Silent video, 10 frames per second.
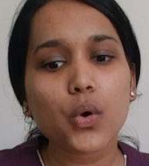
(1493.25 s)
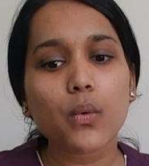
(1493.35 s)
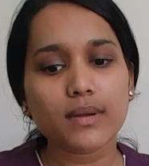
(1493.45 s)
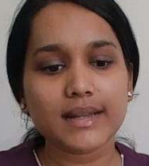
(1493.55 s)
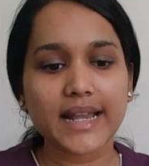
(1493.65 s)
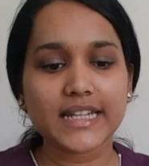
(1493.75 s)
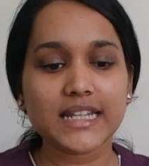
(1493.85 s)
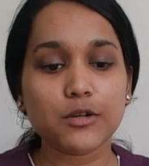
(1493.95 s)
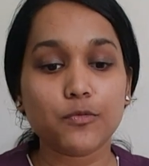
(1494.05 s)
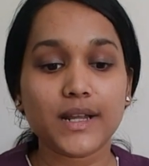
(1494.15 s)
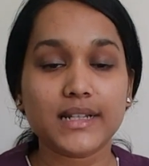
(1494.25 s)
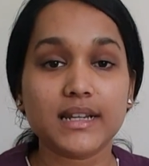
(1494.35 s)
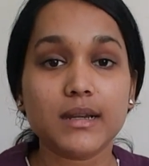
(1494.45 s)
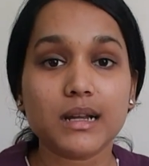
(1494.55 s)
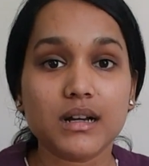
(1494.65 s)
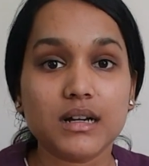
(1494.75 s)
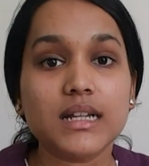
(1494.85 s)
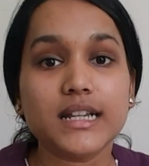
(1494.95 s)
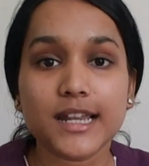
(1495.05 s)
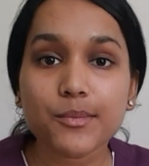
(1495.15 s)
COVID-19 affected
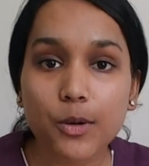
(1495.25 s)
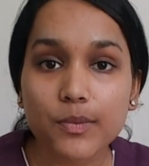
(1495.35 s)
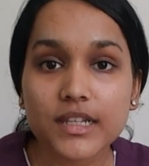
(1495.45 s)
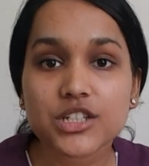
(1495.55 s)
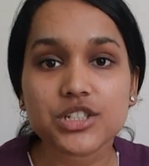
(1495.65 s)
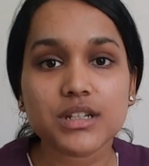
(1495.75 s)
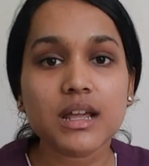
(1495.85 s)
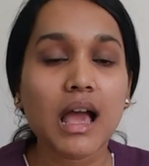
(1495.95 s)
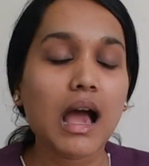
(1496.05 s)
Indian population,